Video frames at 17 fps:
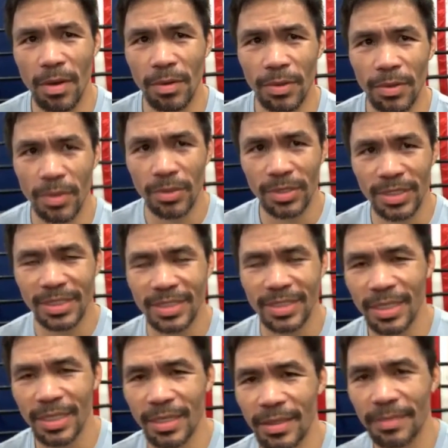those he's
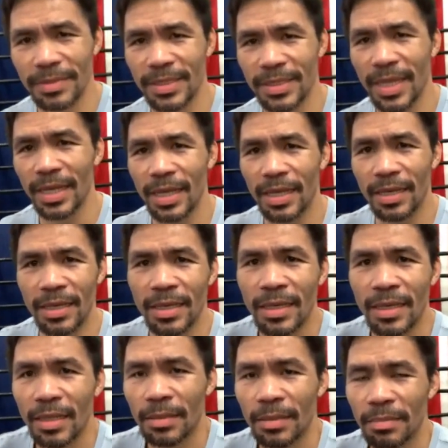saying
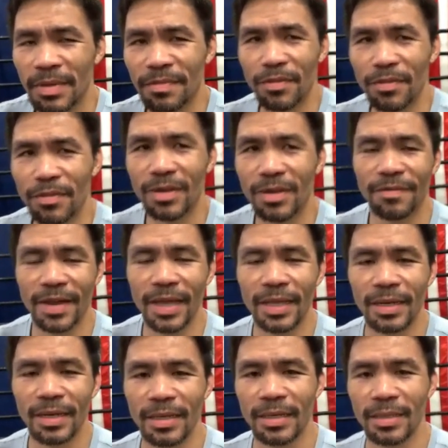before the fight,
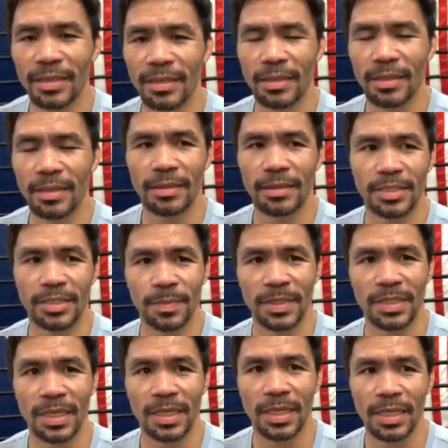and
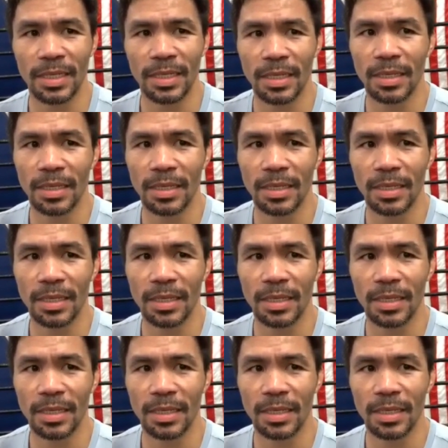especially